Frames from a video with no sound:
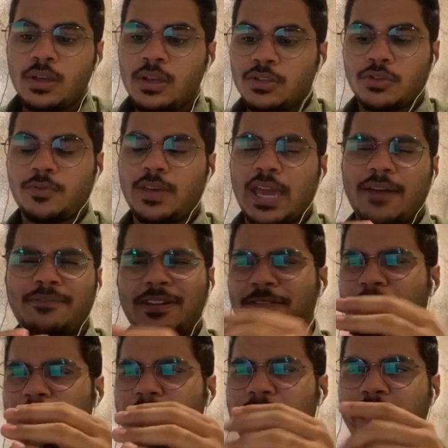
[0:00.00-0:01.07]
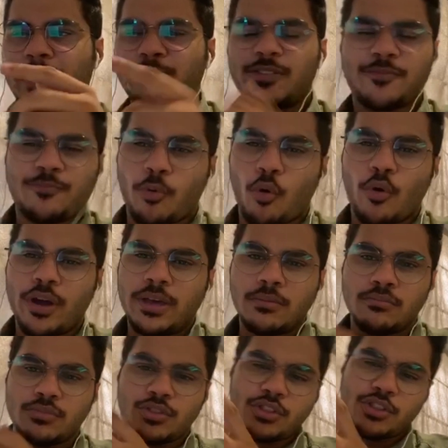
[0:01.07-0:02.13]
So we have different types of
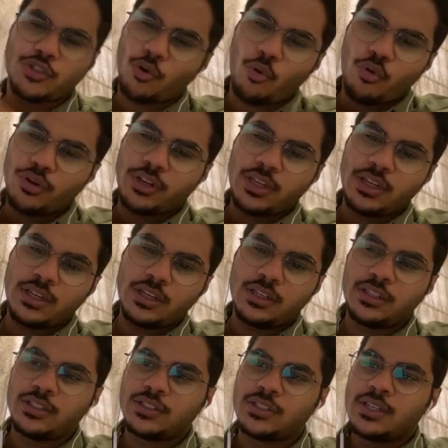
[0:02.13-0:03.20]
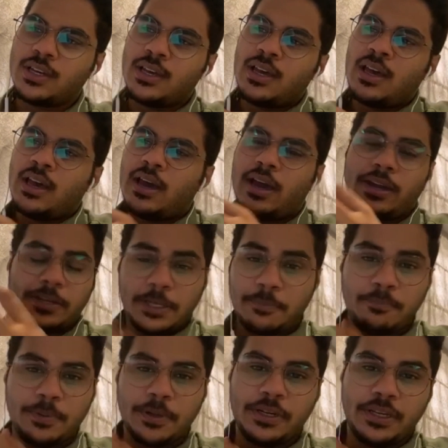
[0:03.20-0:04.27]
poems, stories,
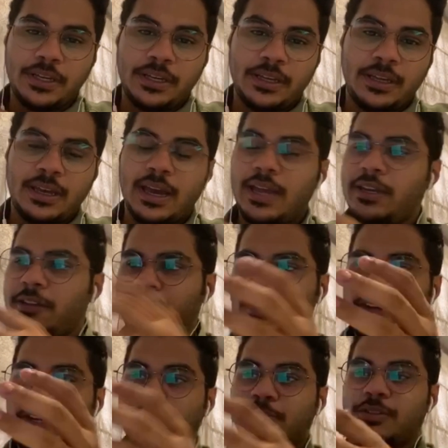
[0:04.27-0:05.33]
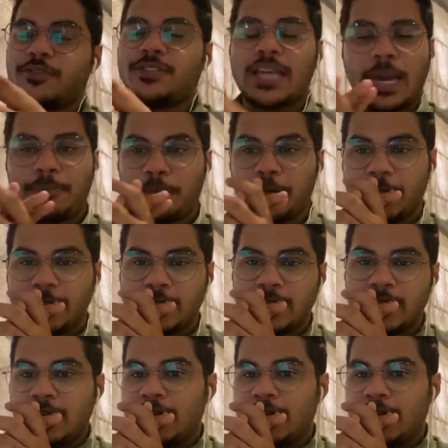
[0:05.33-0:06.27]
tippani and different types of chapters.